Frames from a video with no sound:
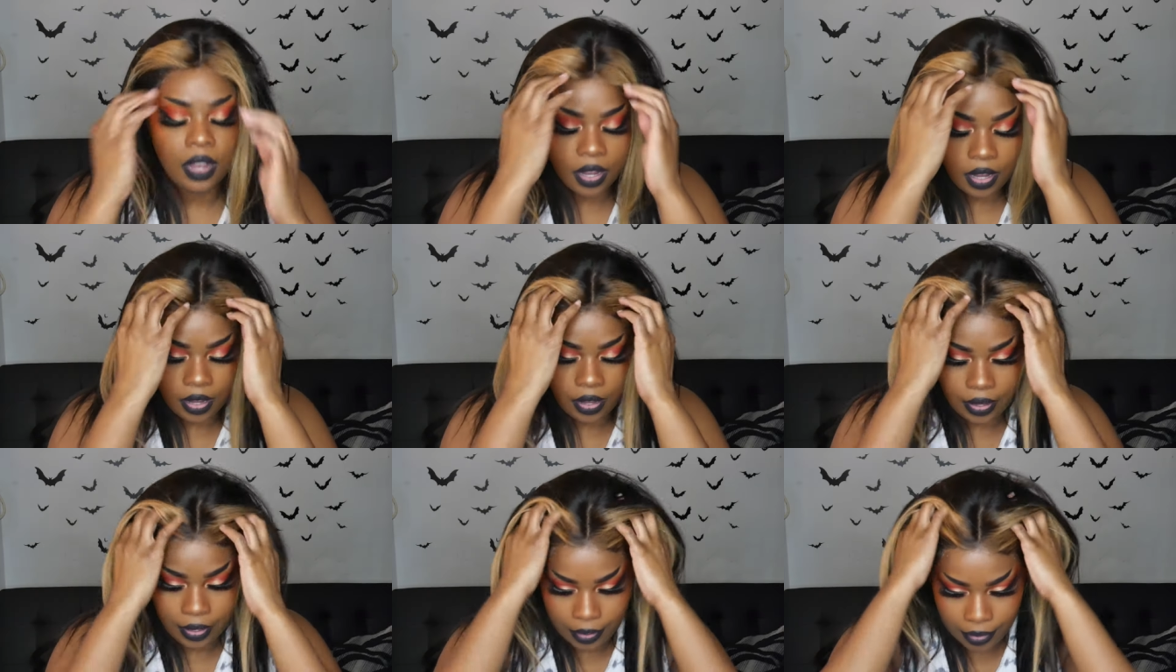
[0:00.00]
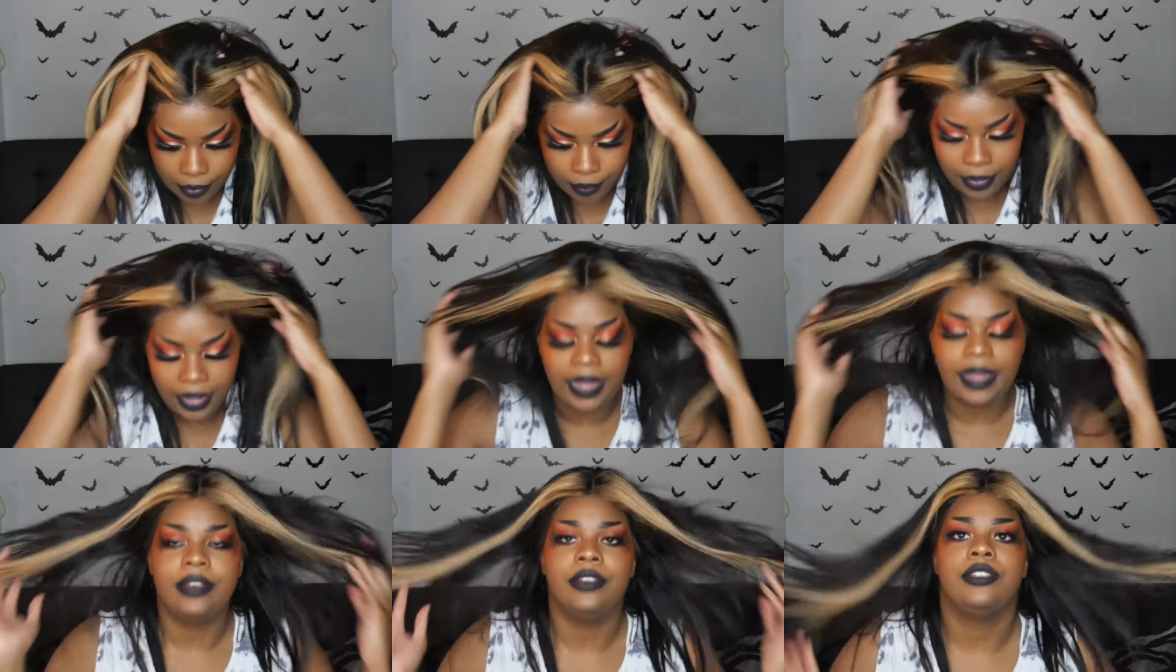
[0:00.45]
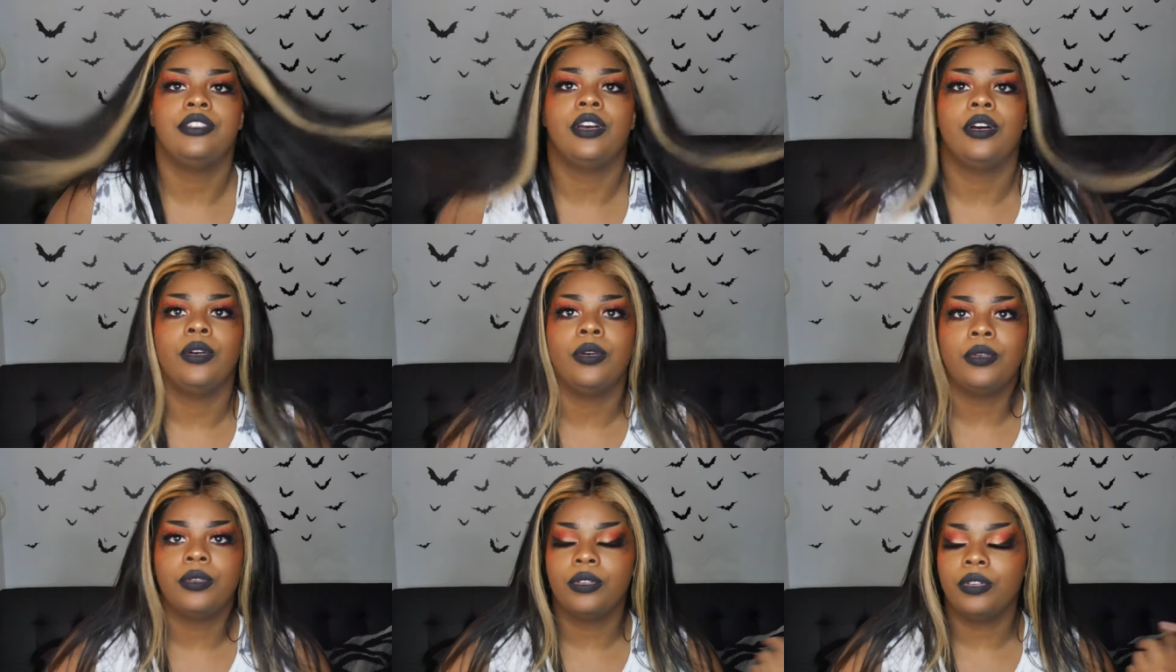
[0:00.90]
Um, I
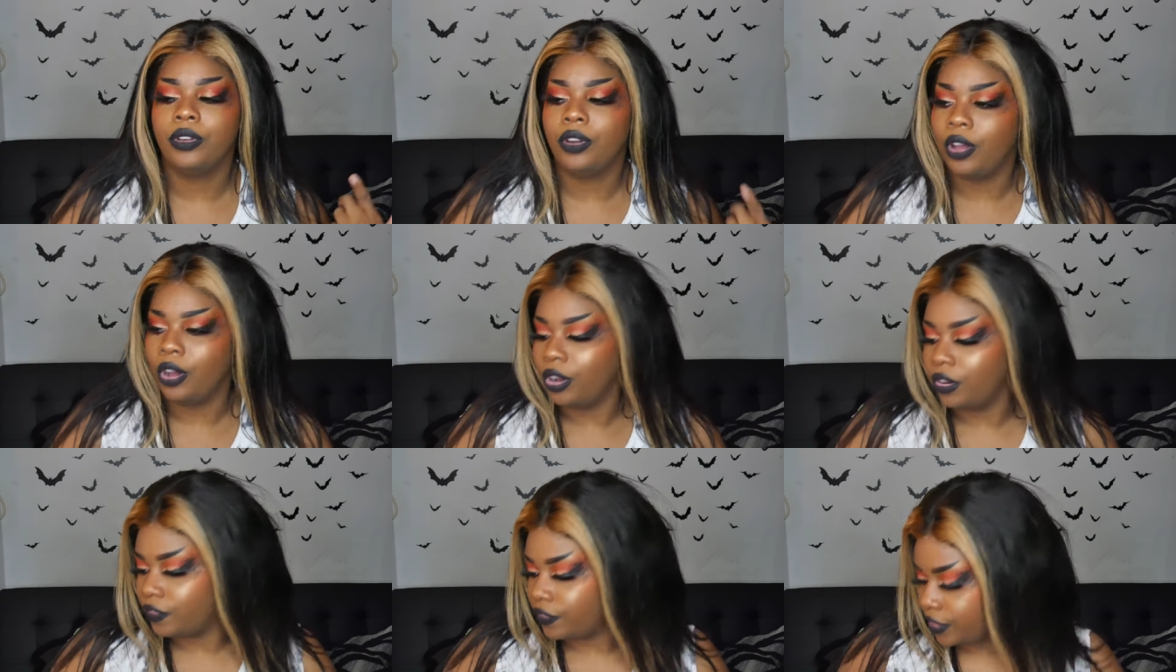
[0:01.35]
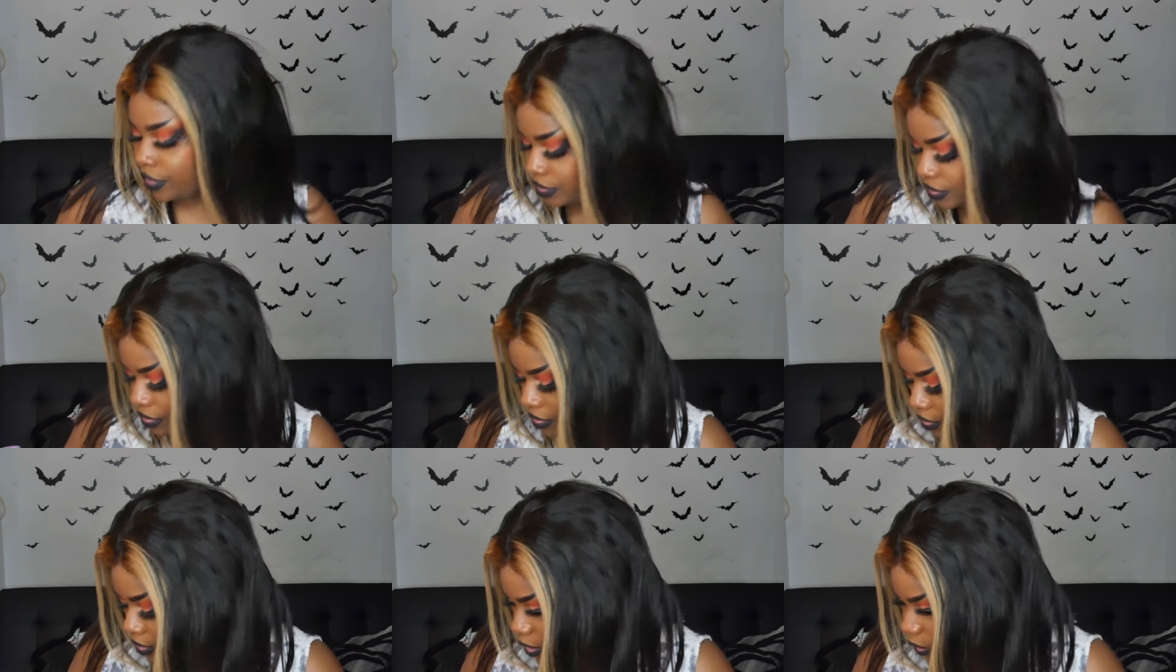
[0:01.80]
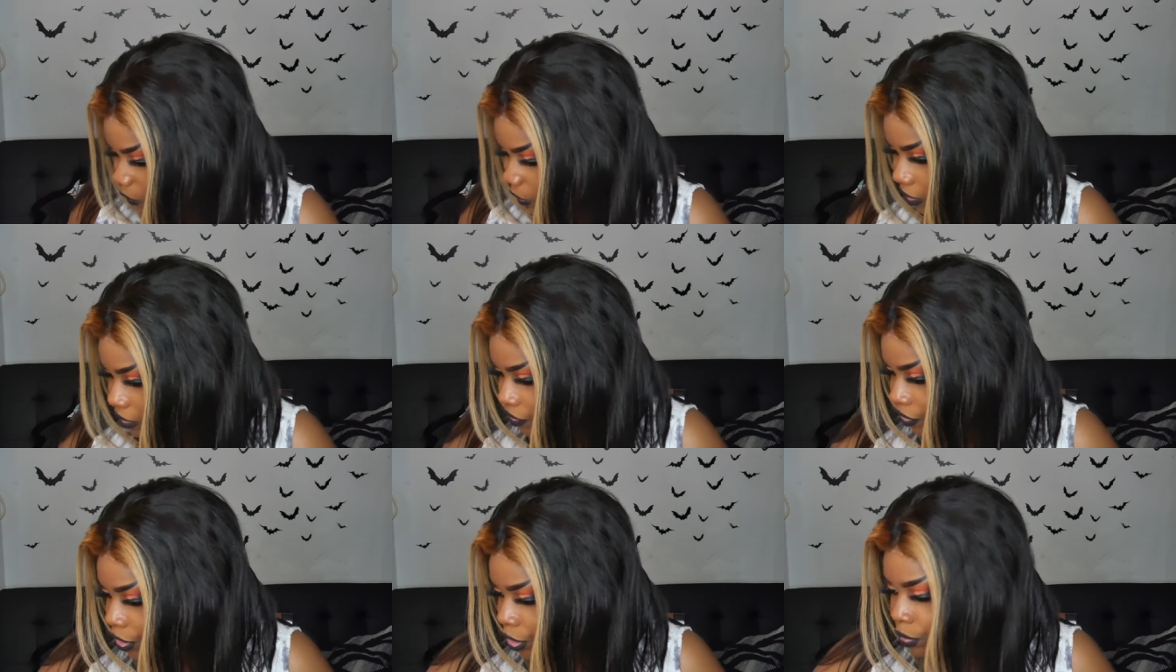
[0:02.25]
don't know if this is gonna
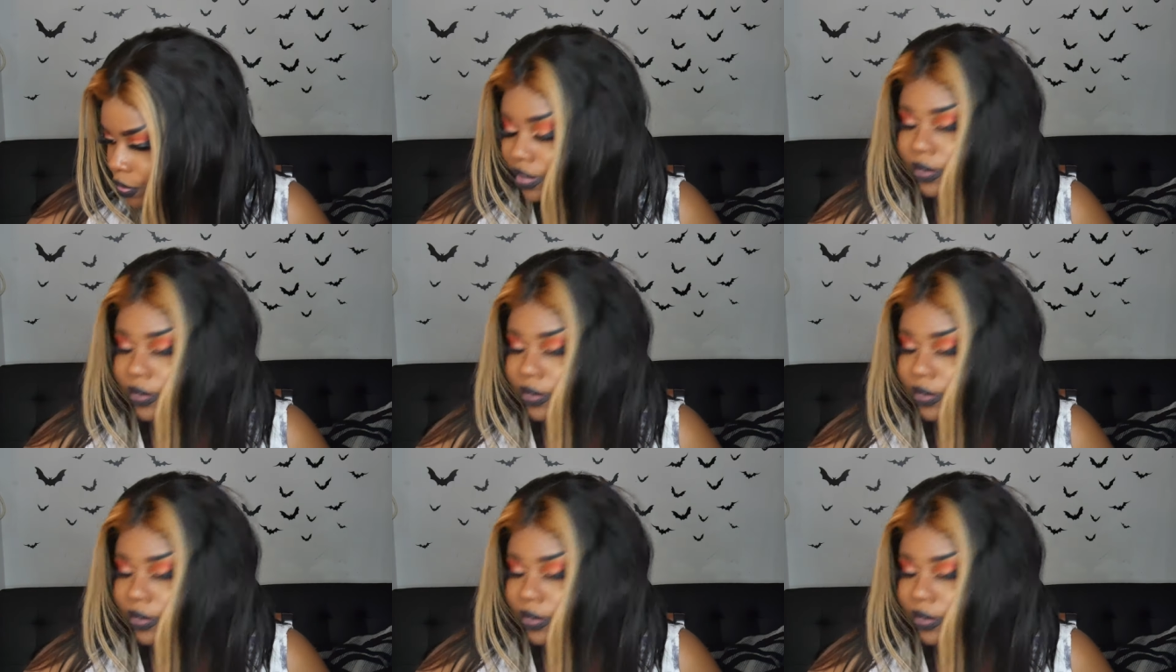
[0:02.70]
work for you.